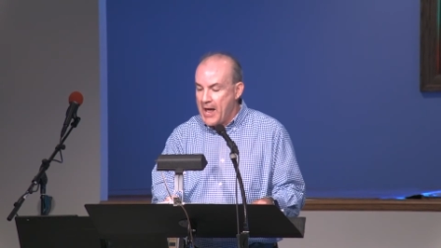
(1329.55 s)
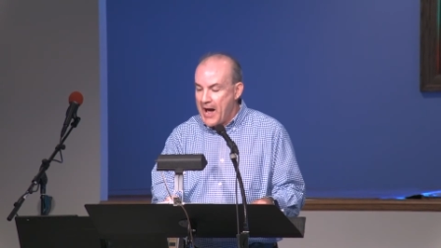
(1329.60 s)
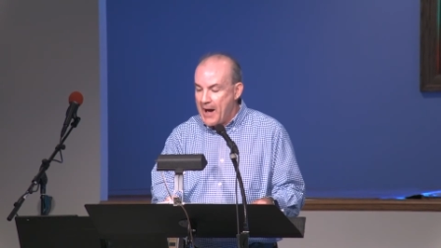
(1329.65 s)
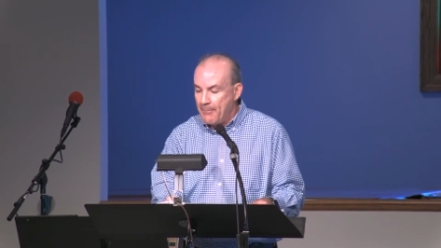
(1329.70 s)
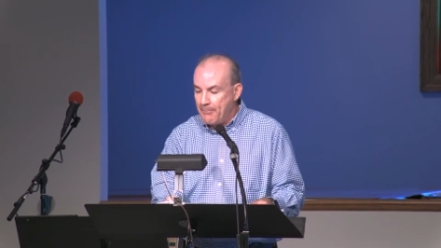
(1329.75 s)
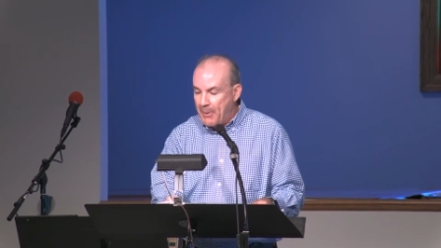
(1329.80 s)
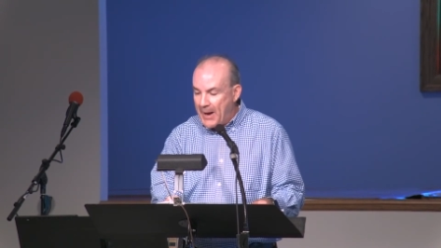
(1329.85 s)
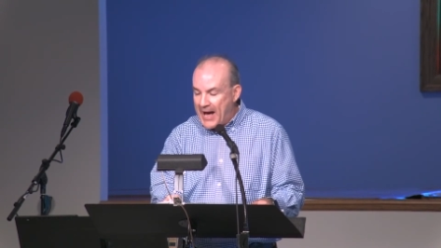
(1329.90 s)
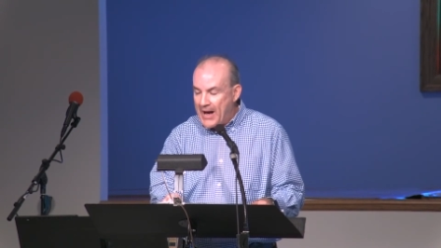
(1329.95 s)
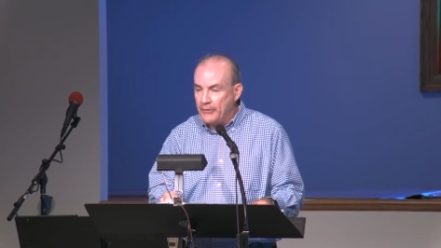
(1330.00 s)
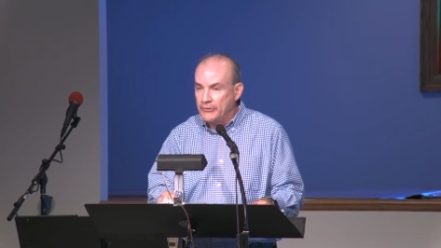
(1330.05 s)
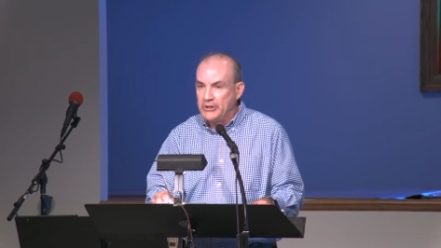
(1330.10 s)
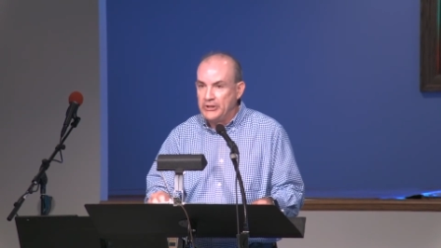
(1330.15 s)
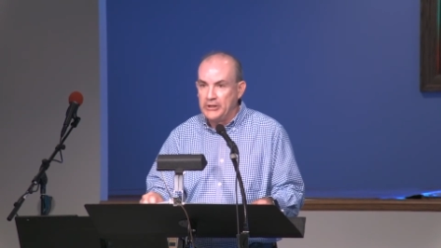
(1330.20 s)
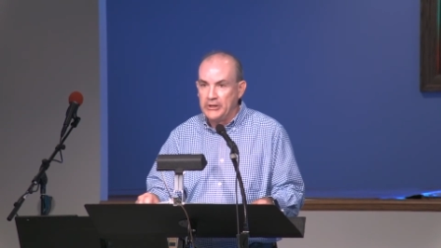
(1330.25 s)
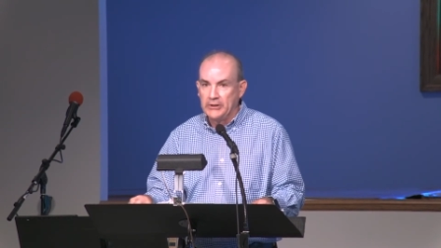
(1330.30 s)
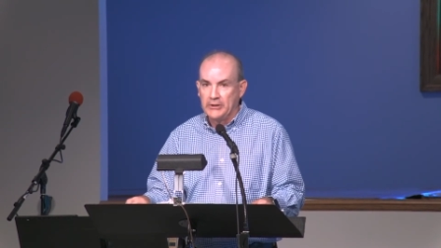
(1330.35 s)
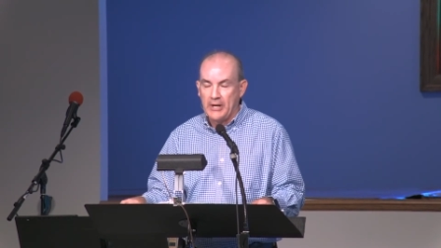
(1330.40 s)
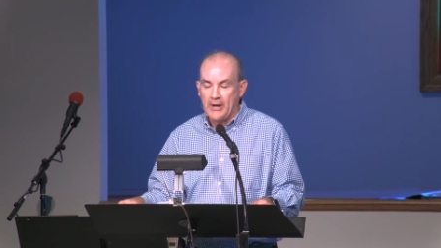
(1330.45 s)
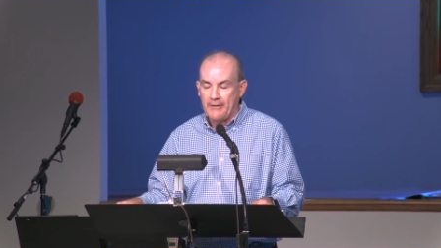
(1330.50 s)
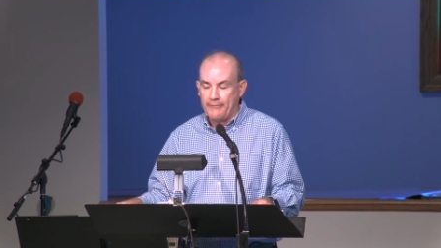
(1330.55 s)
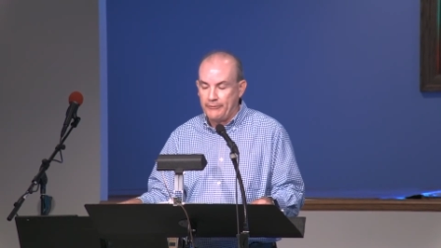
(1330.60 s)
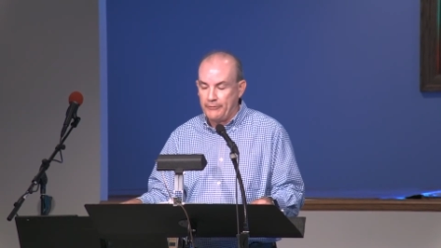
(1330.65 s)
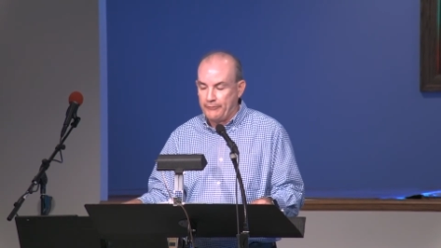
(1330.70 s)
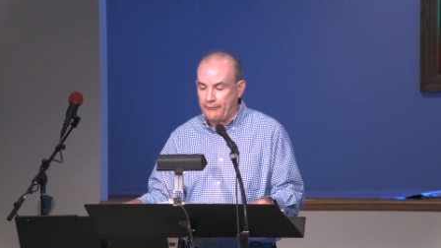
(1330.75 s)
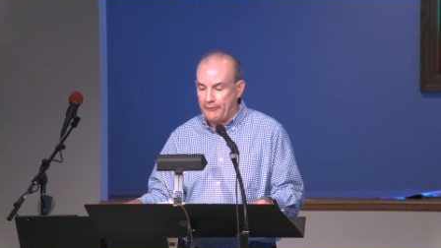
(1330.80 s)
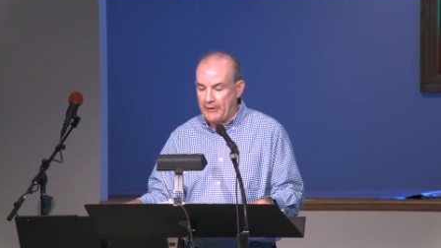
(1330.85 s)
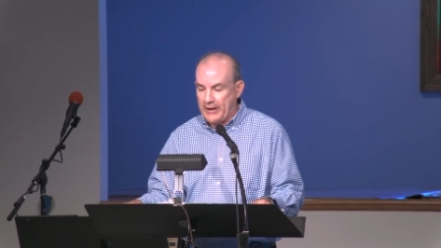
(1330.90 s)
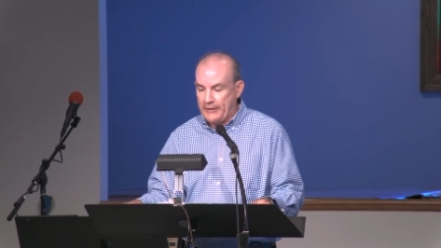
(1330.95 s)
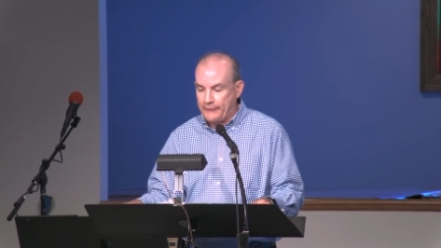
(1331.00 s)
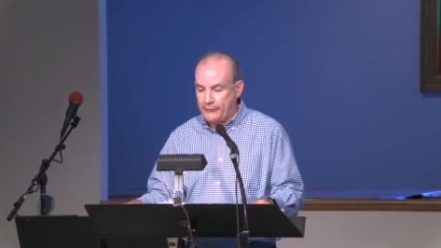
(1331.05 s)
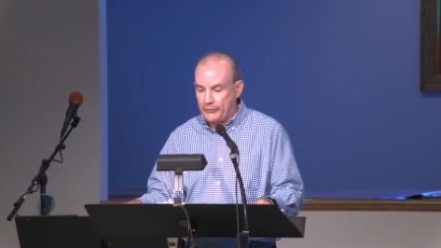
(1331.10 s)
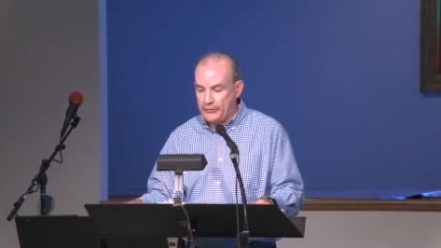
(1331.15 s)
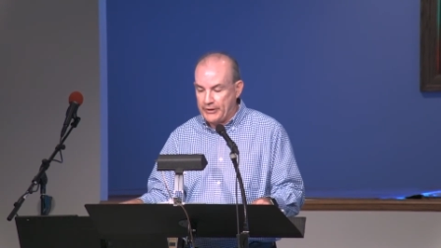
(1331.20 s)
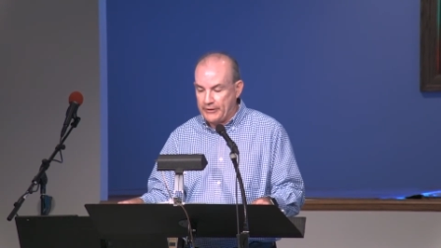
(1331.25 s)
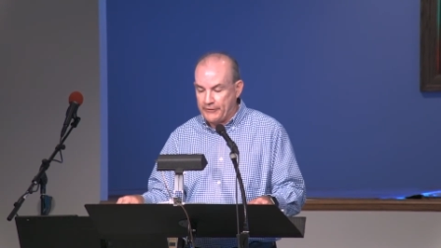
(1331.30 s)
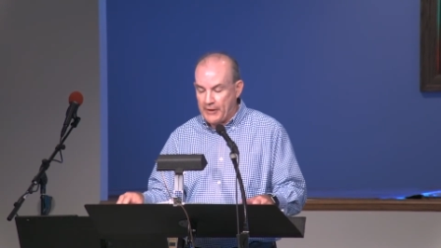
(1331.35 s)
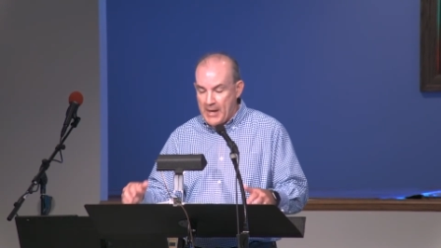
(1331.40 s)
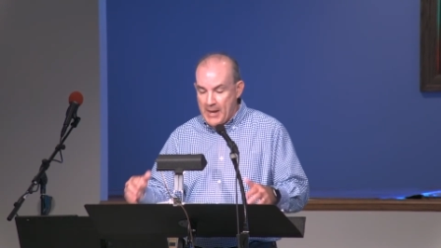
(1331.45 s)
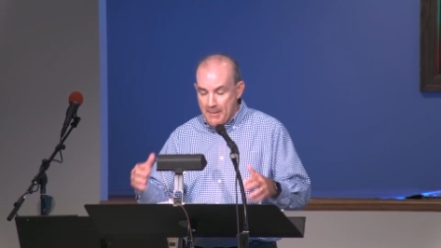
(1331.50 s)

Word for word: abounding in love and faithfulness,